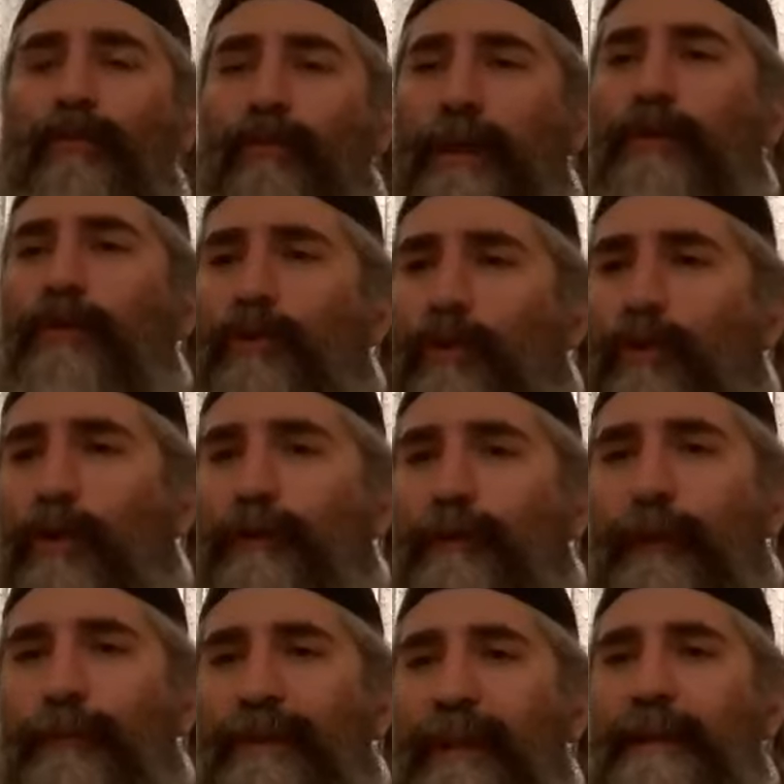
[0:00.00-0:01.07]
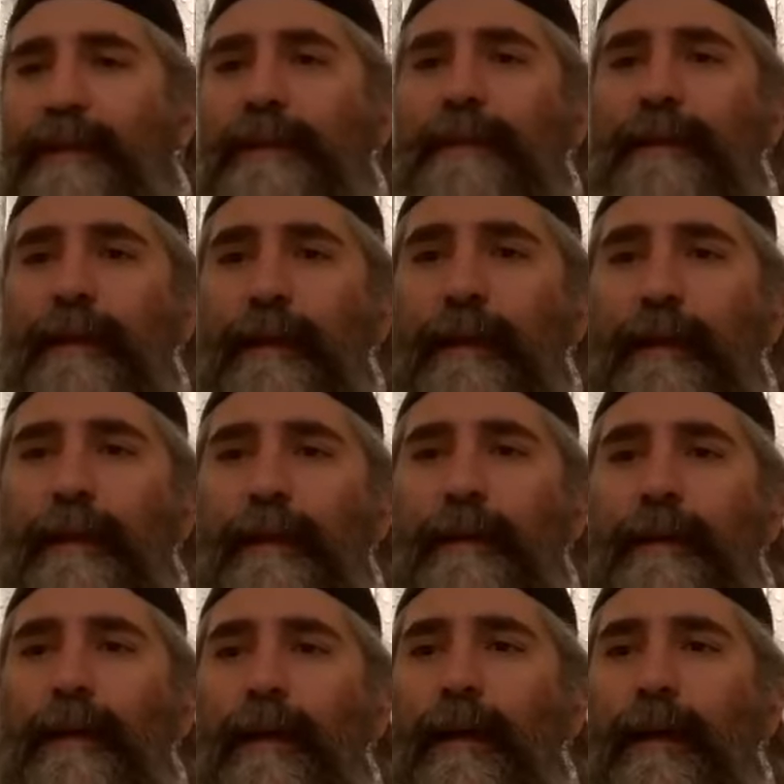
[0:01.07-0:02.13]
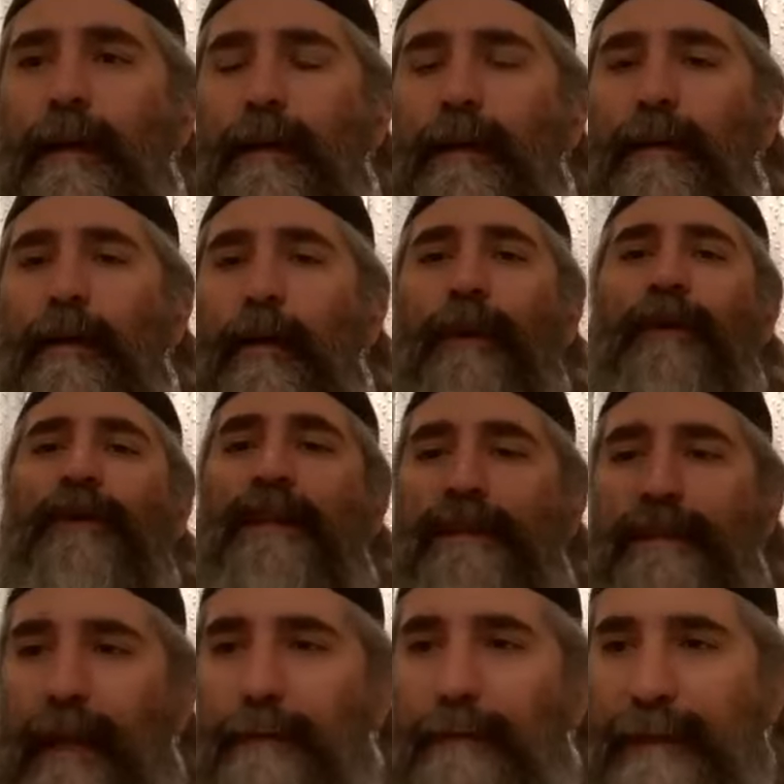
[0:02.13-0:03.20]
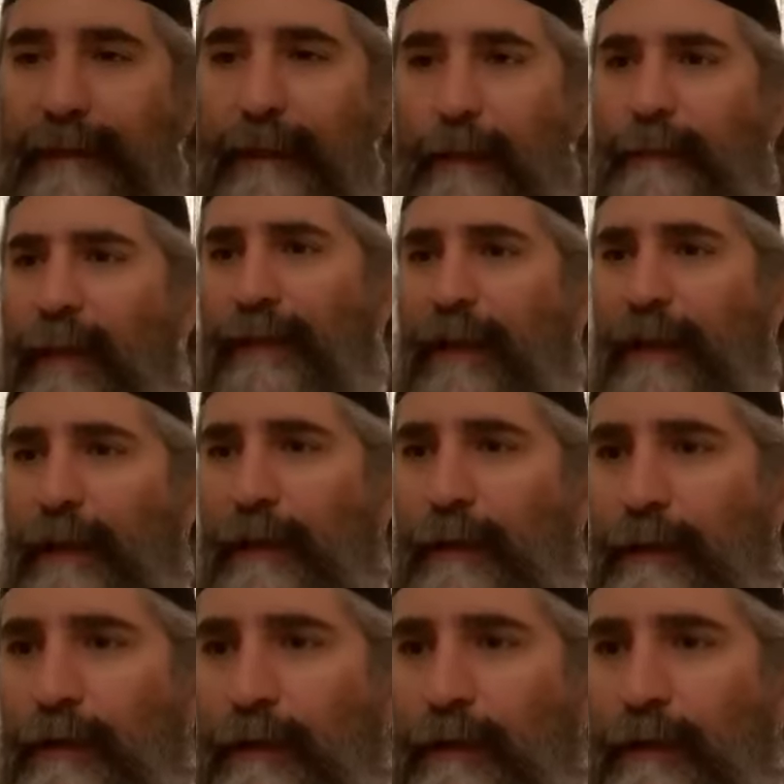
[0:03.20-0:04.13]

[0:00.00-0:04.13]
what do you learn from this about Yetziat Mitzrayim? Nothing.